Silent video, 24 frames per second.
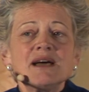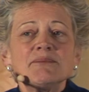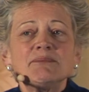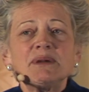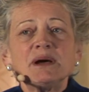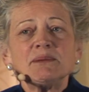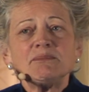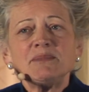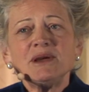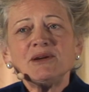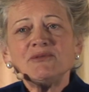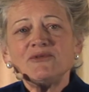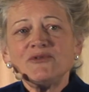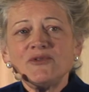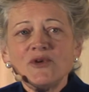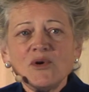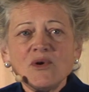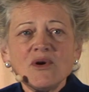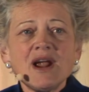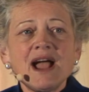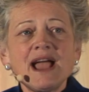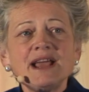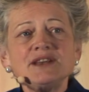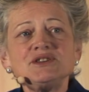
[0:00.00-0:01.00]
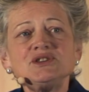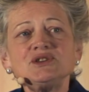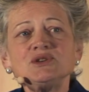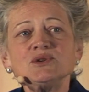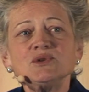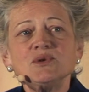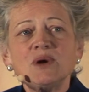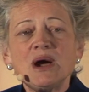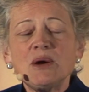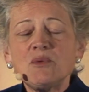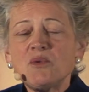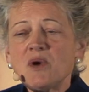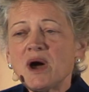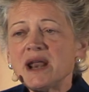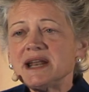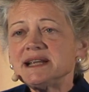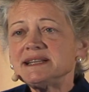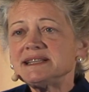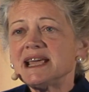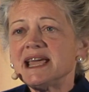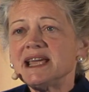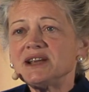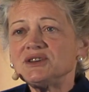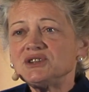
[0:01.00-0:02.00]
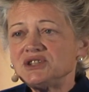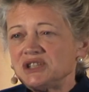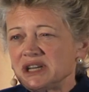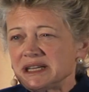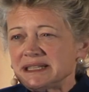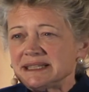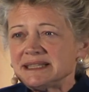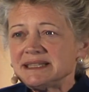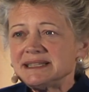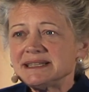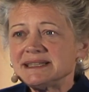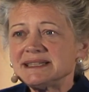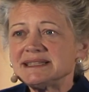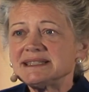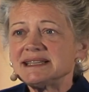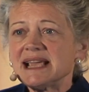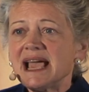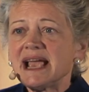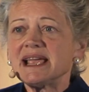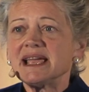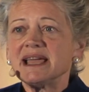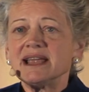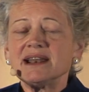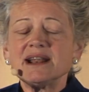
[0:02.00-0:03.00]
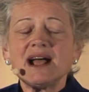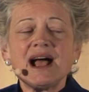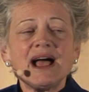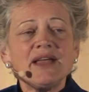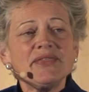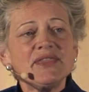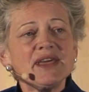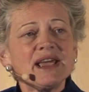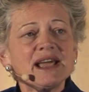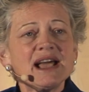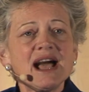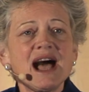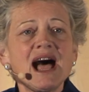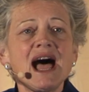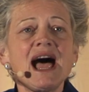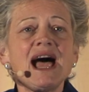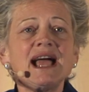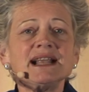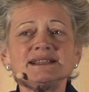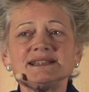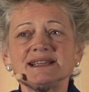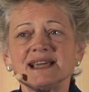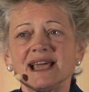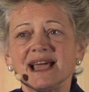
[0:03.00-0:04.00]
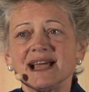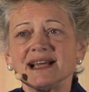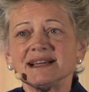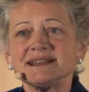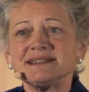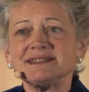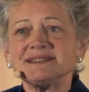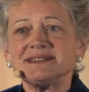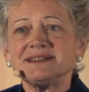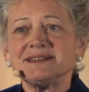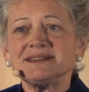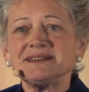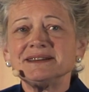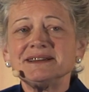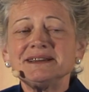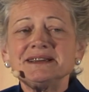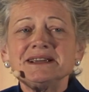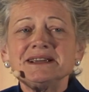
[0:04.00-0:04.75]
but before I do, I want to take just a second on the context.